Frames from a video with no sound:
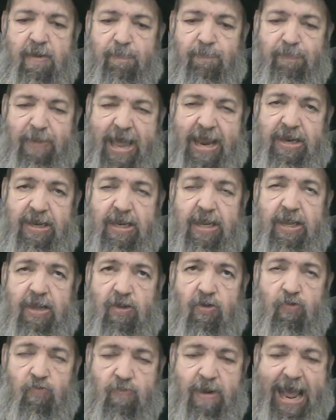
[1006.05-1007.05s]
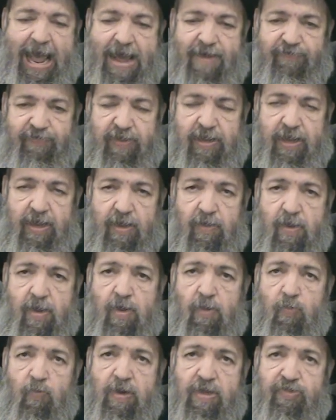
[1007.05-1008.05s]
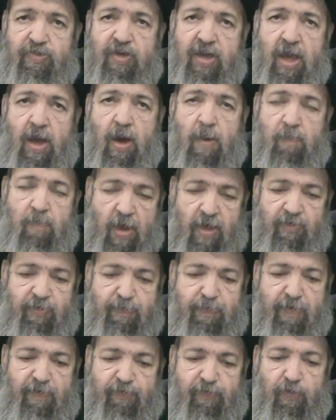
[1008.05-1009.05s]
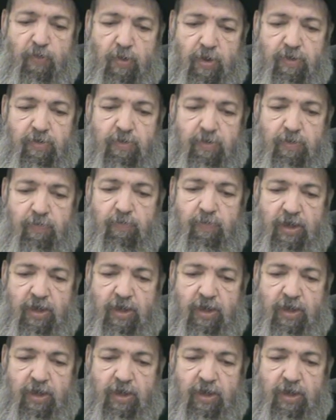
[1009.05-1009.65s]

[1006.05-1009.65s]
bending, grafting, with a month before